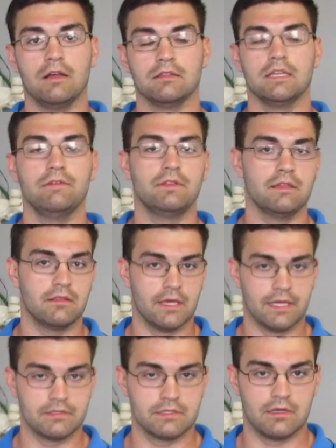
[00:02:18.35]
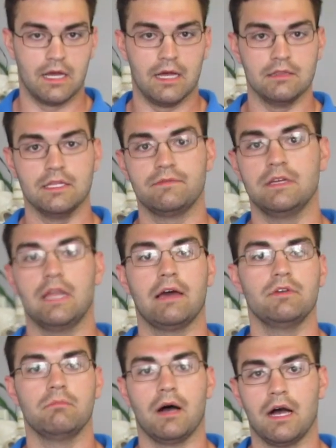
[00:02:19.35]
lifting things, lifting
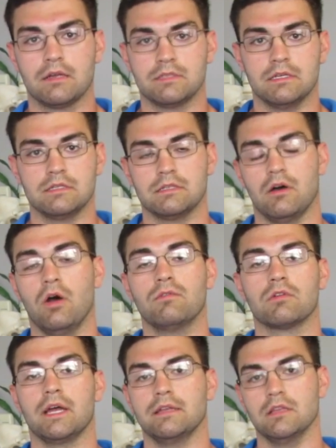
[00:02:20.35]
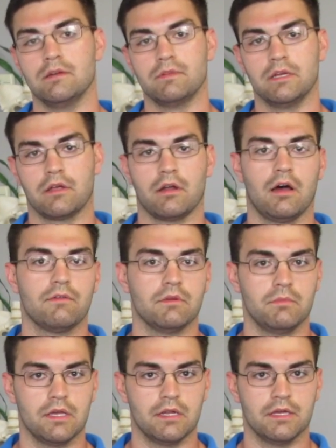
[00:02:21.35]
heavy boxes, overhead lifting can
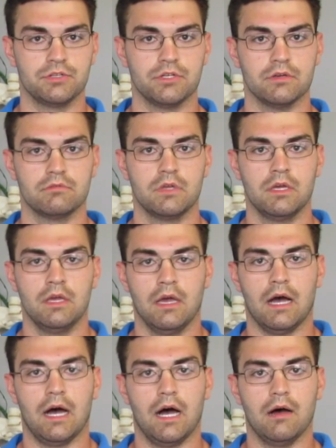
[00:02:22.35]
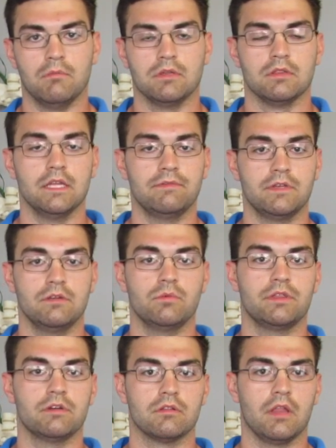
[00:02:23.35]
often be an issue. Lifting
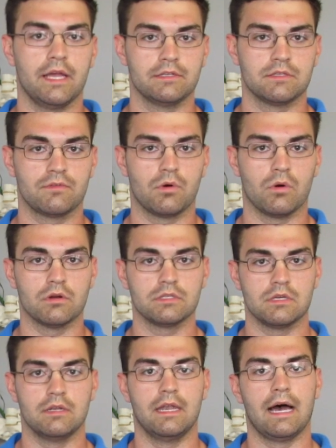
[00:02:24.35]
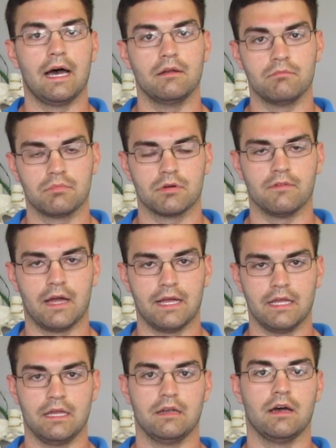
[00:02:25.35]
with your legs, of course, not
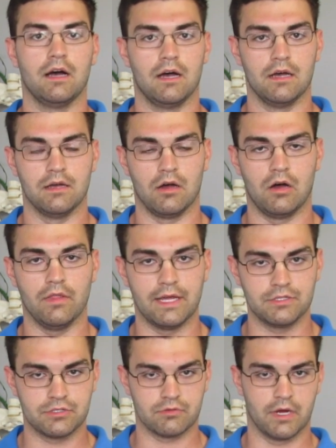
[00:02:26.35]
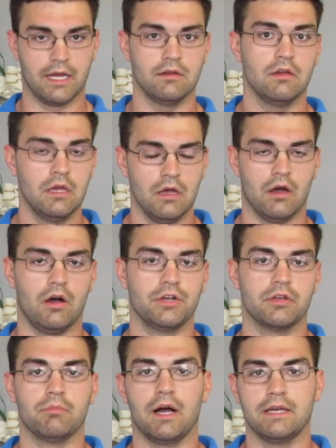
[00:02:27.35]
providing all that strain on
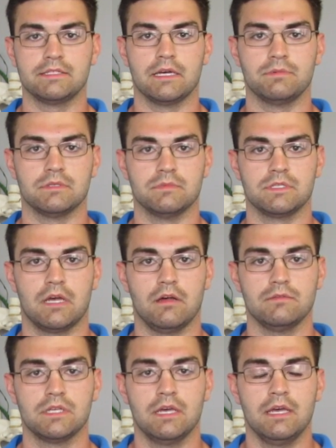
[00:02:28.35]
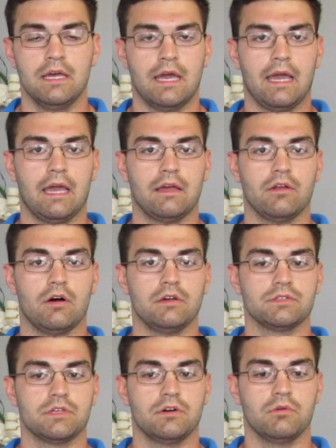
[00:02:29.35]
your biceps themselves, and
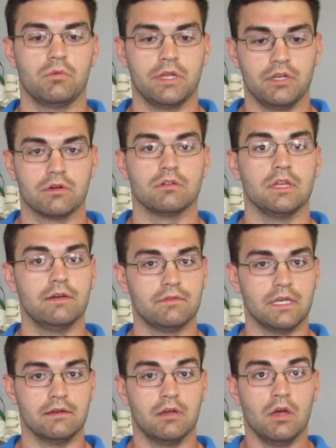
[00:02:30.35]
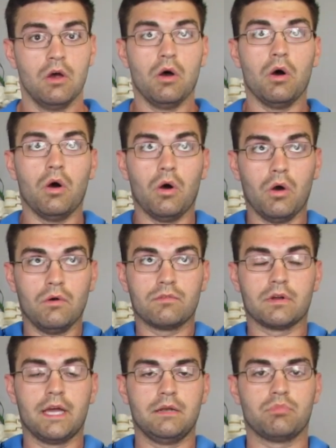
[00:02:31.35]
also when you're lifting,
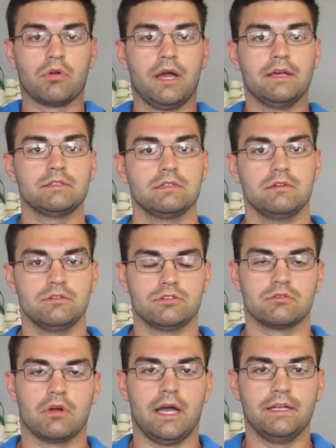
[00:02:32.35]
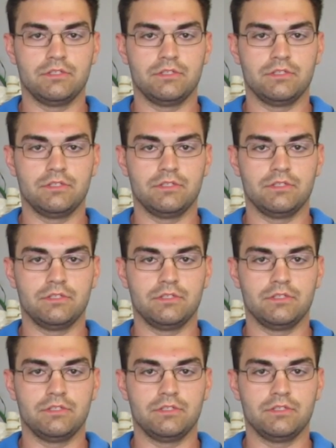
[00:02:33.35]
overhead press, try